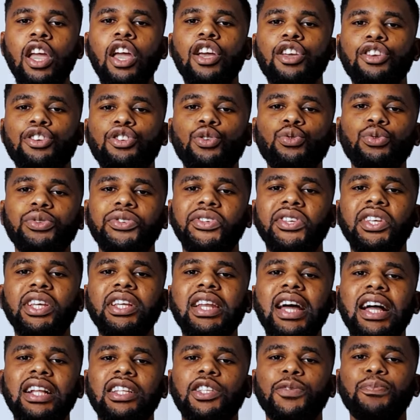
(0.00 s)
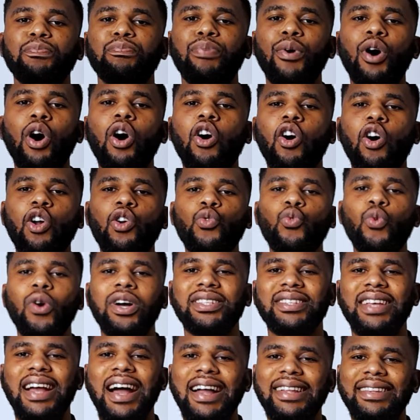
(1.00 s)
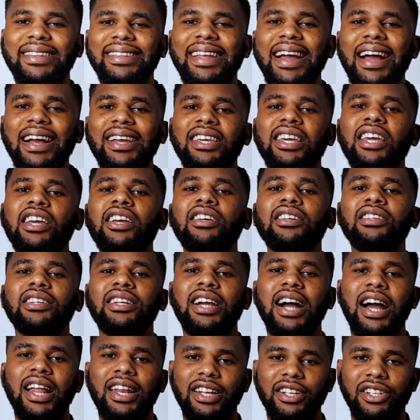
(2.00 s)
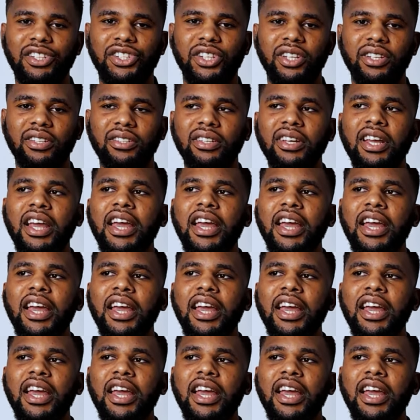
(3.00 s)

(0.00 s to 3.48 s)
you see that Paul was attacking Galatians.